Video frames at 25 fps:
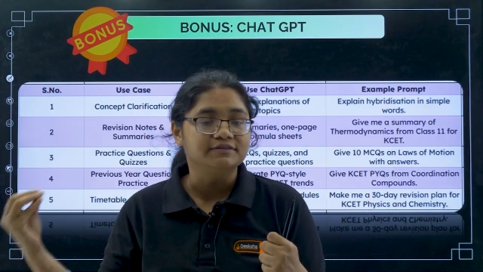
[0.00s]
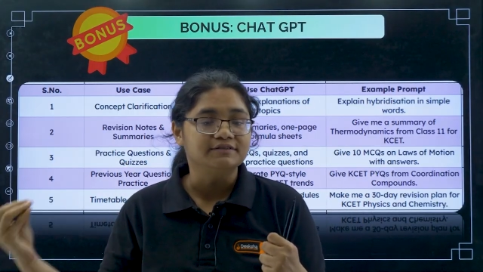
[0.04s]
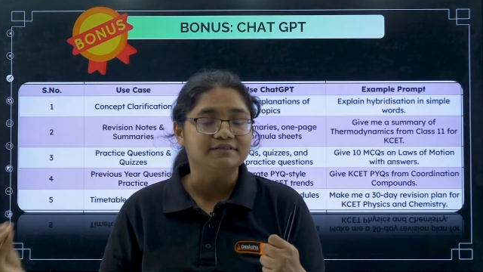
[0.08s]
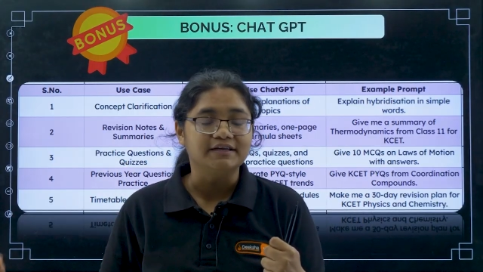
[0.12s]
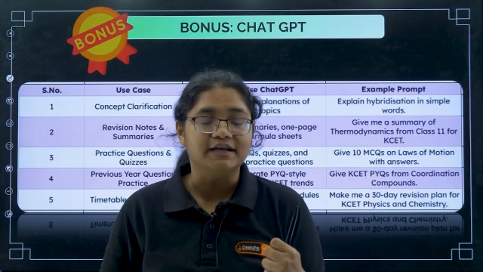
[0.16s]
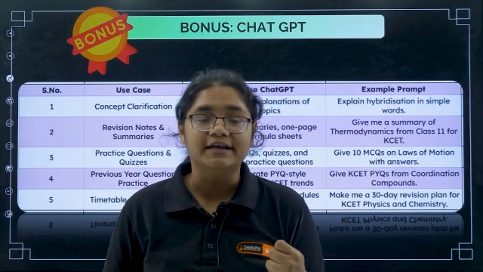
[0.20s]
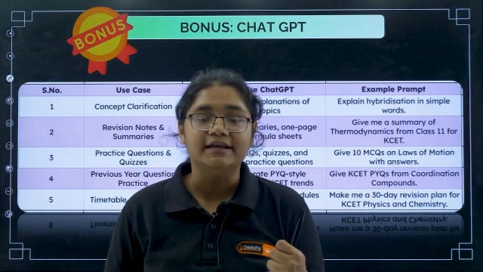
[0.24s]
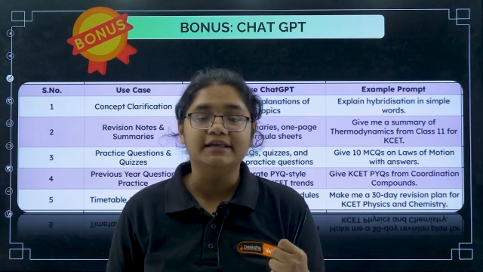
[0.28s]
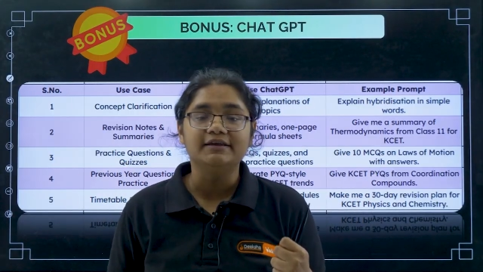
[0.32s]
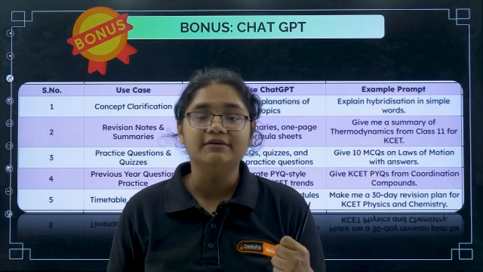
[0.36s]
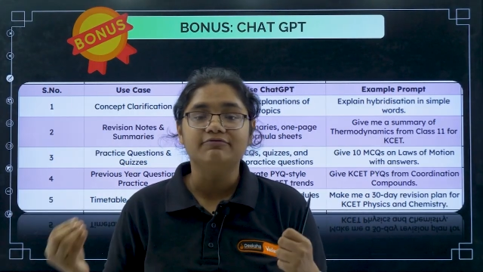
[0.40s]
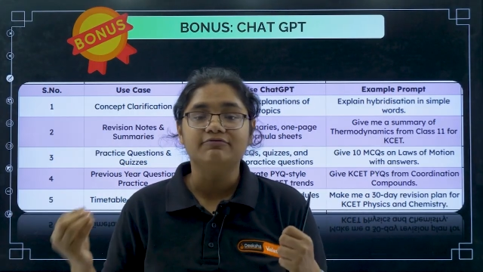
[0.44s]

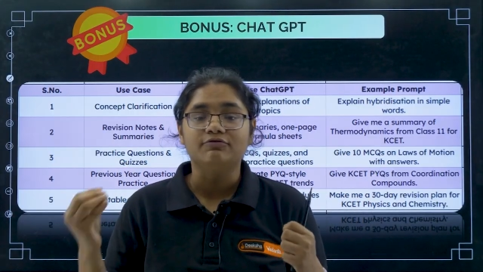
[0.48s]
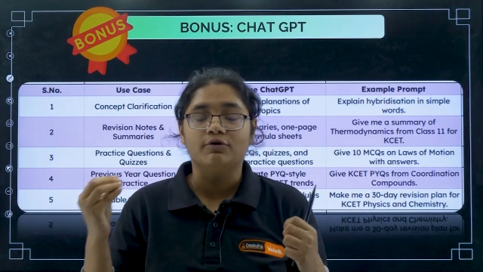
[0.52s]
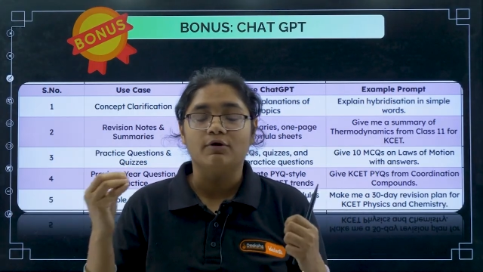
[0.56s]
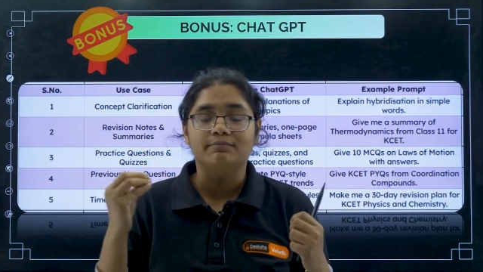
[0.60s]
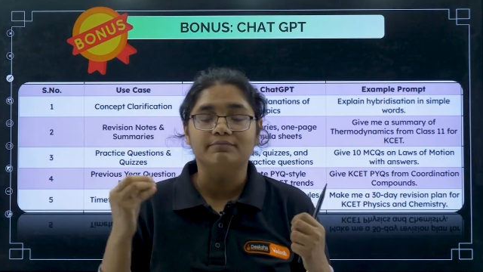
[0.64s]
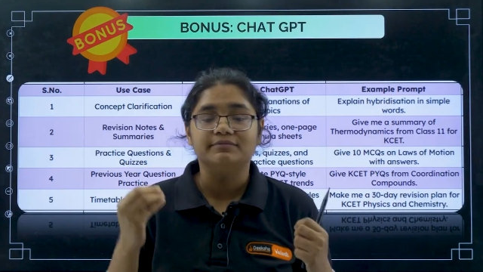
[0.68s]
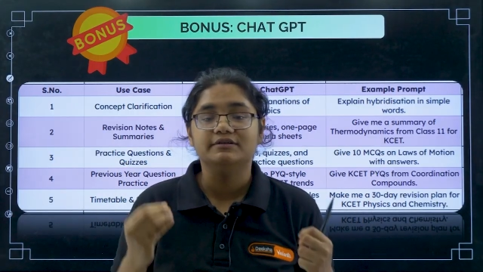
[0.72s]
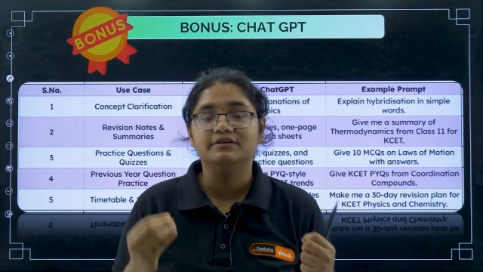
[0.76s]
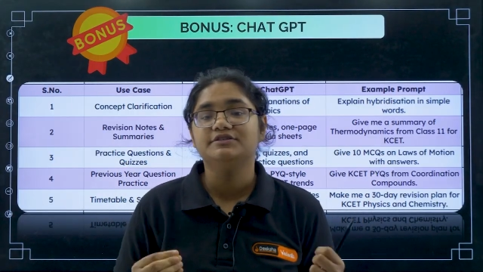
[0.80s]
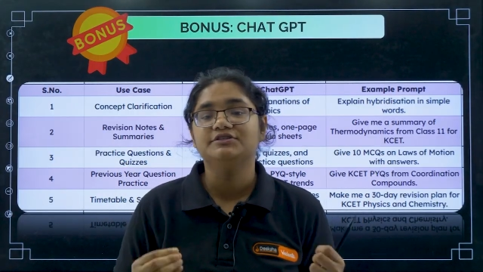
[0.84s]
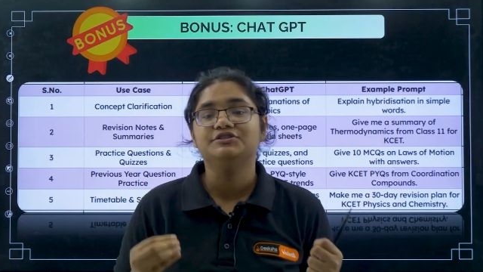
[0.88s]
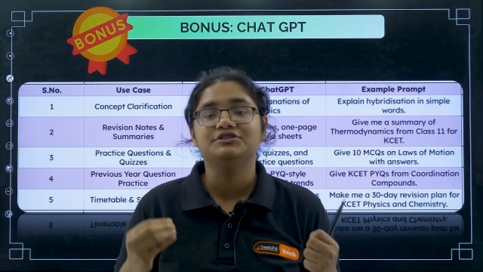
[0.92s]
study
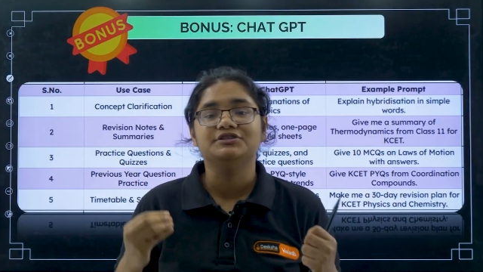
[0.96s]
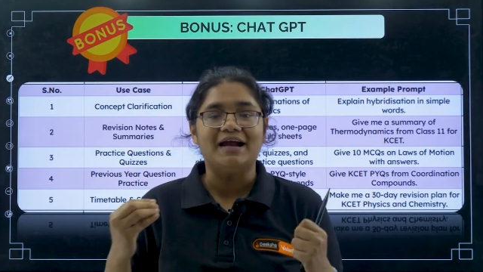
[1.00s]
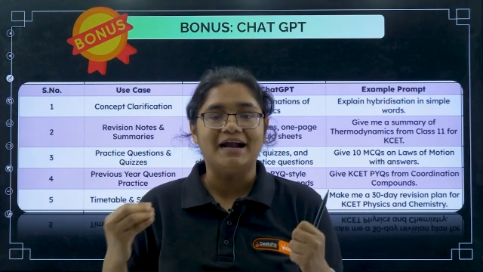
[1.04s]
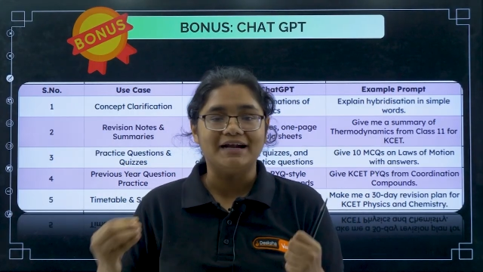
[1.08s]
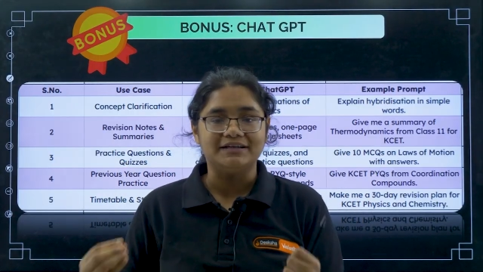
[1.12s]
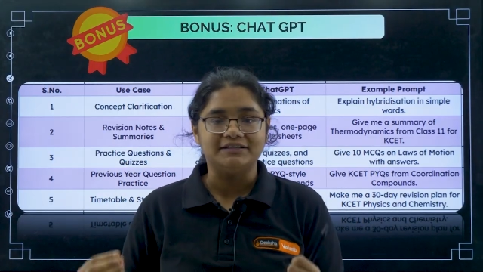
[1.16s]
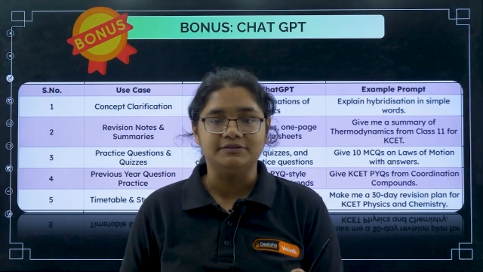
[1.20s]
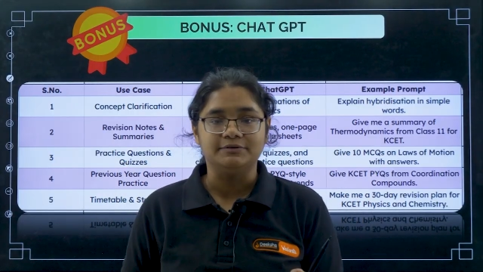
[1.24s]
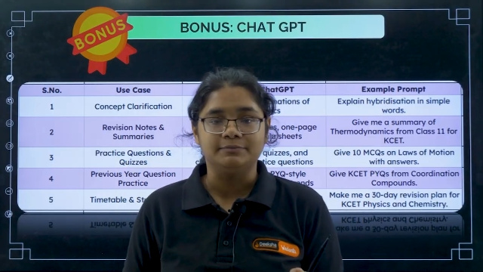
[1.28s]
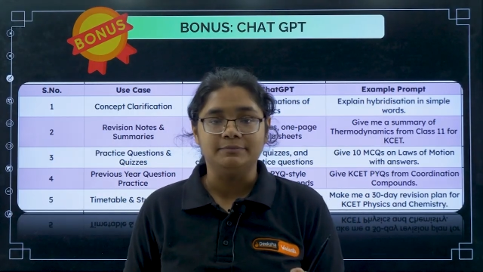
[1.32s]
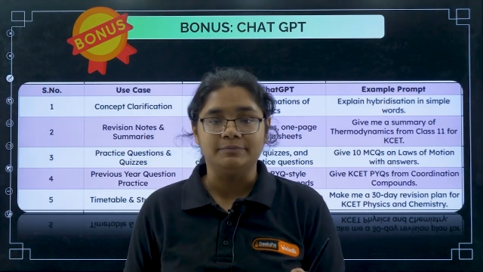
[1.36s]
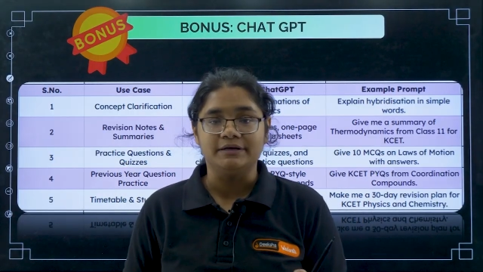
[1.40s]
from this
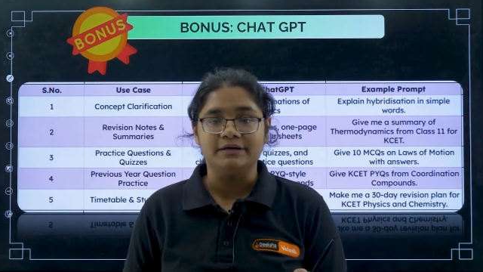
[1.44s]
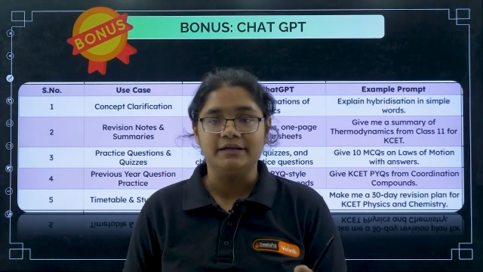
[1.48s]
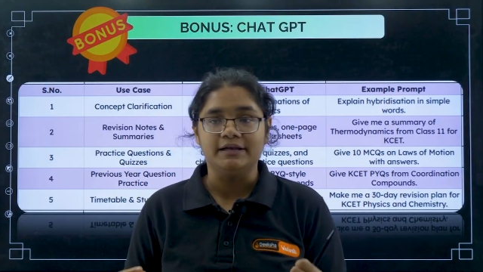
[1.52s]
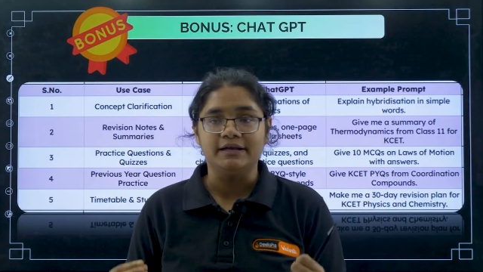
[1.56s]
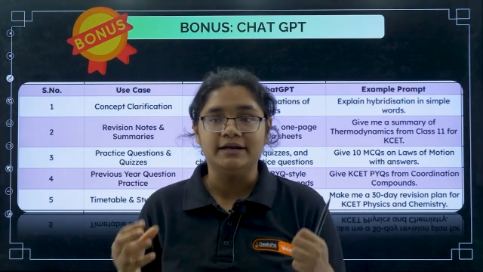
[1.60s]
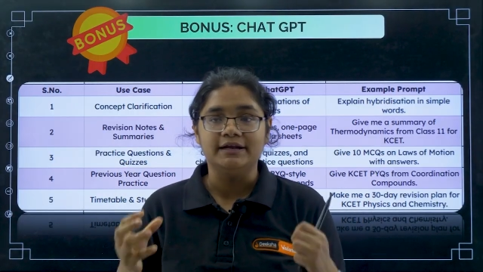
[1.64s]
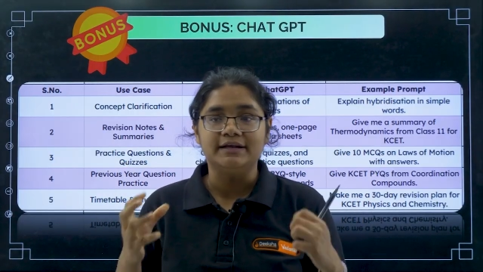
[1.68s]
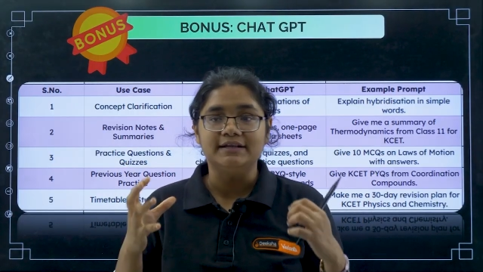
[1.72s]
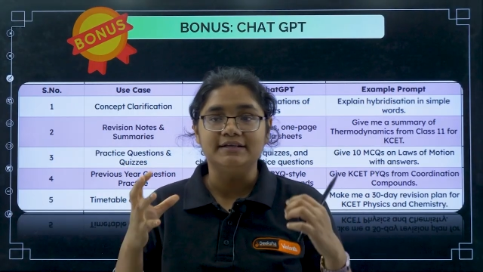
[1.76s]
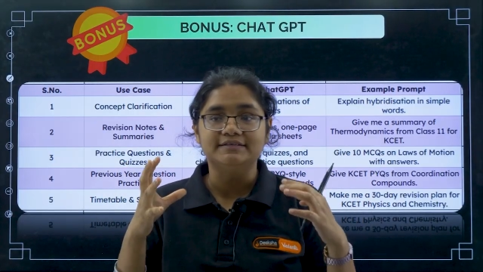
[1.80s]
ChatGPT.